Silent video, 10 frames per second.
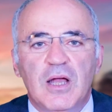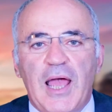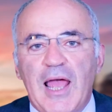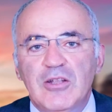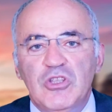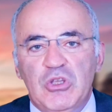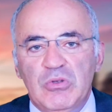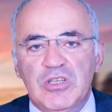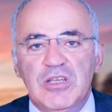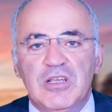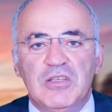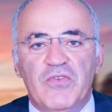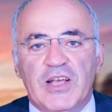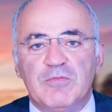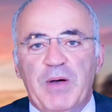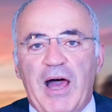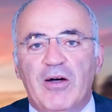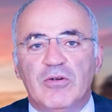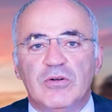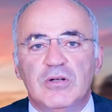and using his vast
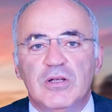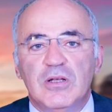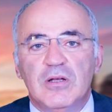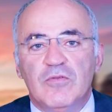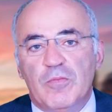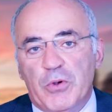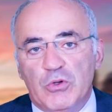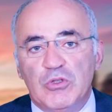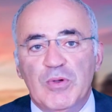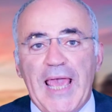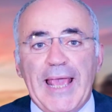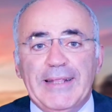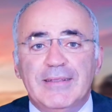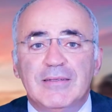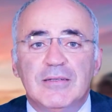power for personal gain.